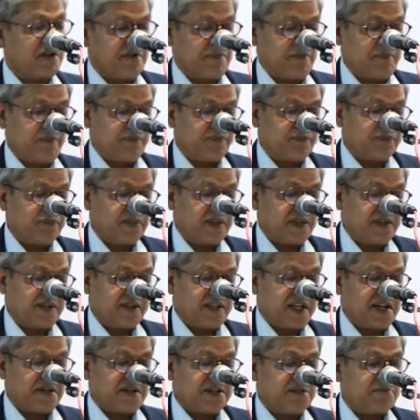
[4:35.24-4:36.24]
him
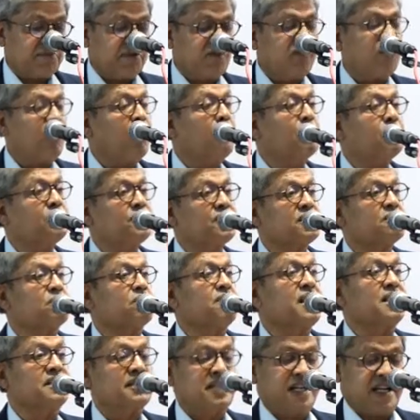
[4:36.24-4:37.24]
that his performance is
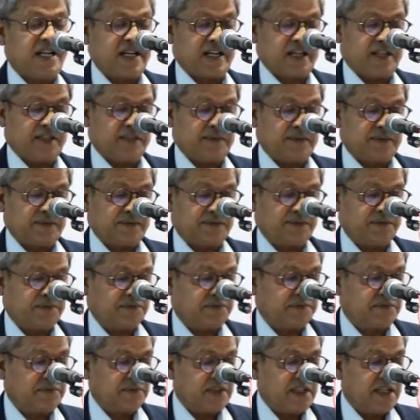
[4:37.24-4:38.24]
breathtaking,
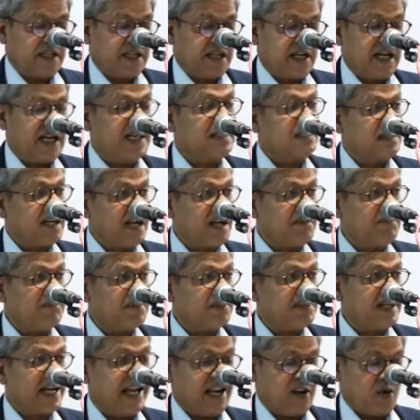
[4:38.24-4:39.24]
at
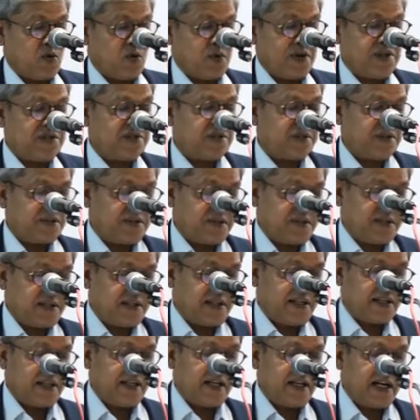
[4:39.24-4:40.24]
times eloquent,
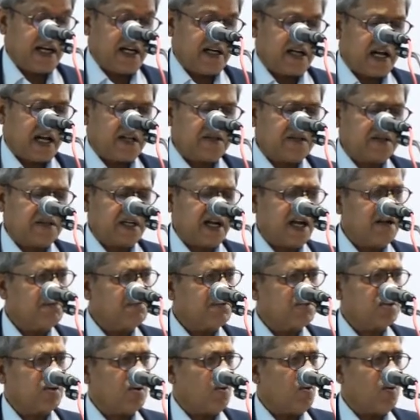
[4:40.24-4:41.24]
at other
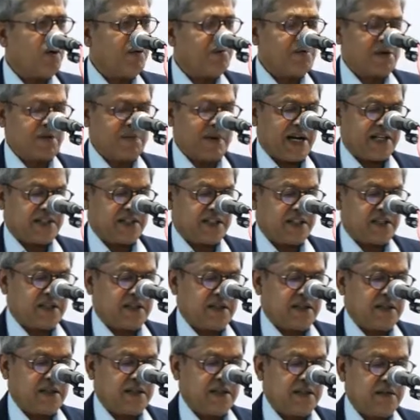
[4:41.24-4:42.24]
times coldly pragmatic,
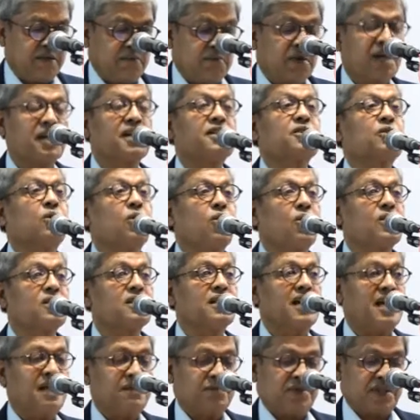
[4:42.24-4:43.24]
but at all
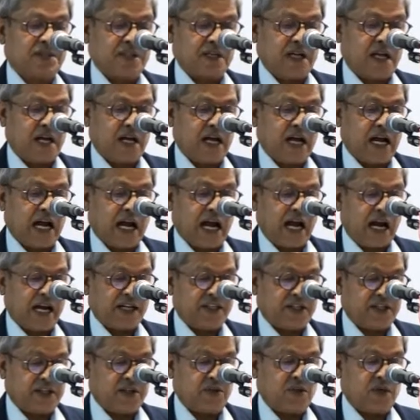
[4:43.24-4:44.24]
times
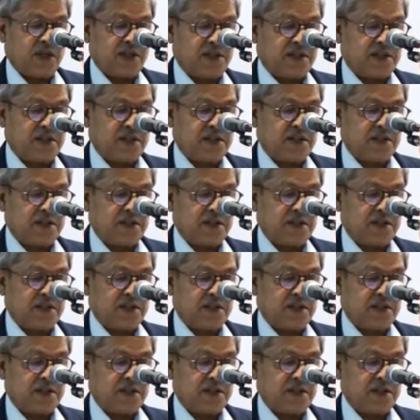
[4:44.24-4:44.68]
articulate.